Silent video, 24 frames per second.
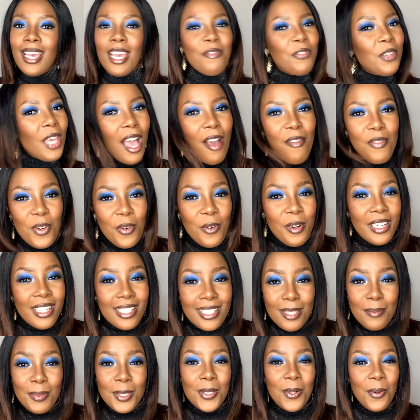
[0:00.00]
you haven't already
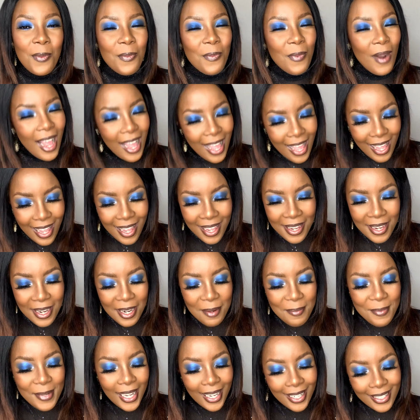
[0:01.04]

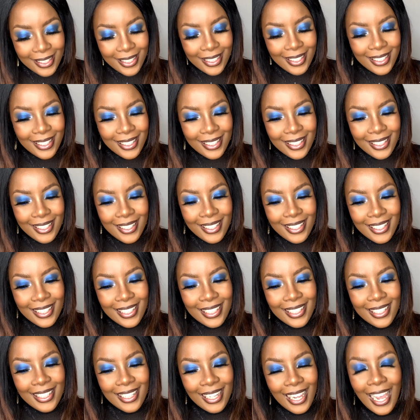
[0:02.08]
subscribed,
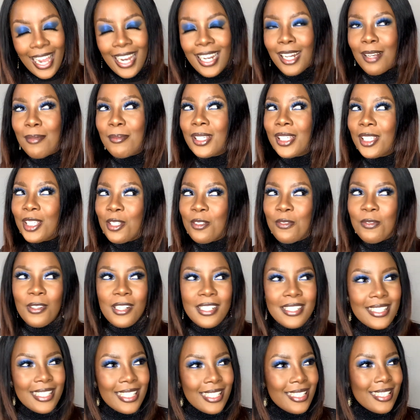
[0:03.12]
honey, and I mean you've
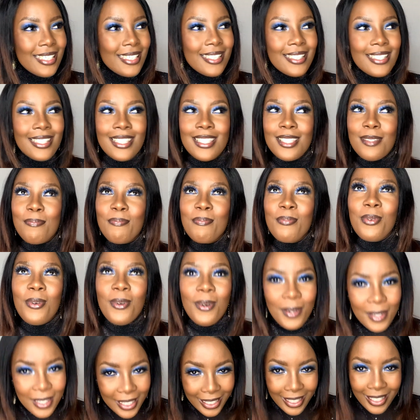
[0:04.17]
watched until this
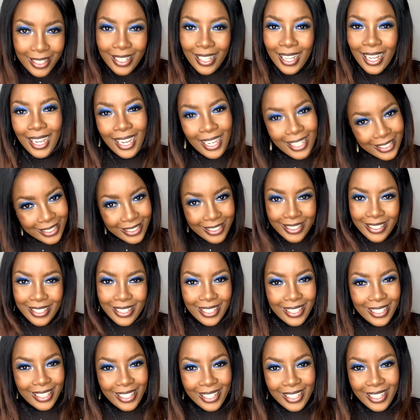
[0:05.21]
point,
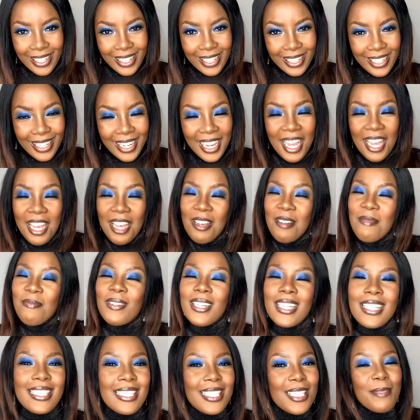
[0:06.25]
honey,
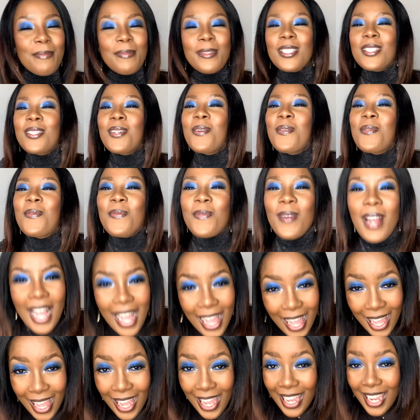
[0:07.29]
please
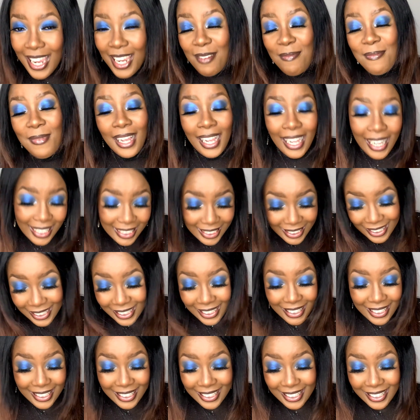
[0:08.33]
subscribe,
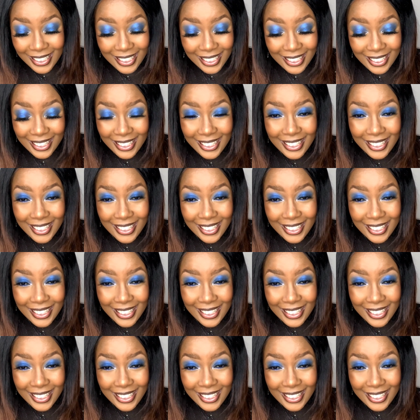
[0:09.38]
honey.